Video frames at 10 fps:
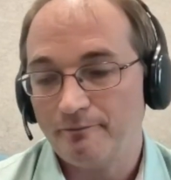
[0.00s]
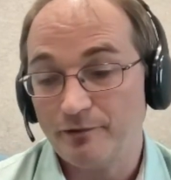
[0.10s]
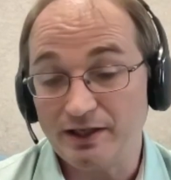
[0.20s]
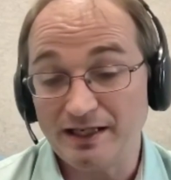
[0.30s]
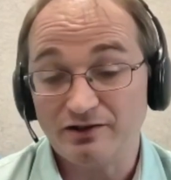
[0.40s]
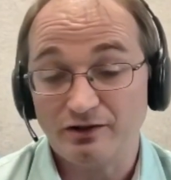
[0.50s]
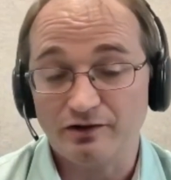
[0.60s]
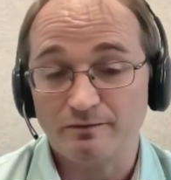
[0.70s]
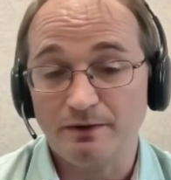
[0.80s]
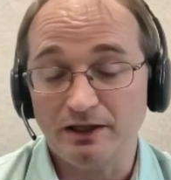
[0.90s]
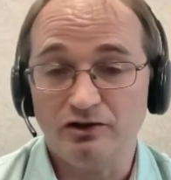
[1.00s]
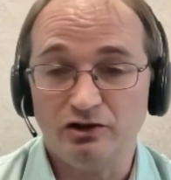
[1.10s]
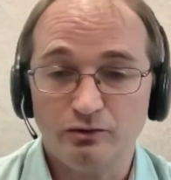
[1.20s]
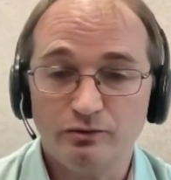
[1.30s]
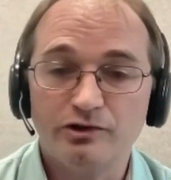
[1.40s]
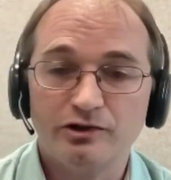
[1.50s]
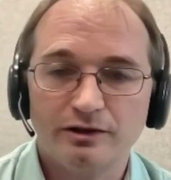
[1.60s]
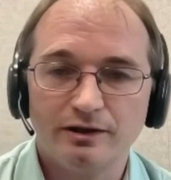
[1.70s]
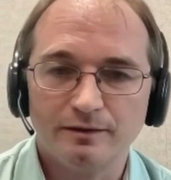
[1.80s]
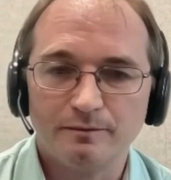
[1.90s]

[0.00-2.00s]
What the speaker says: the data that's being used in the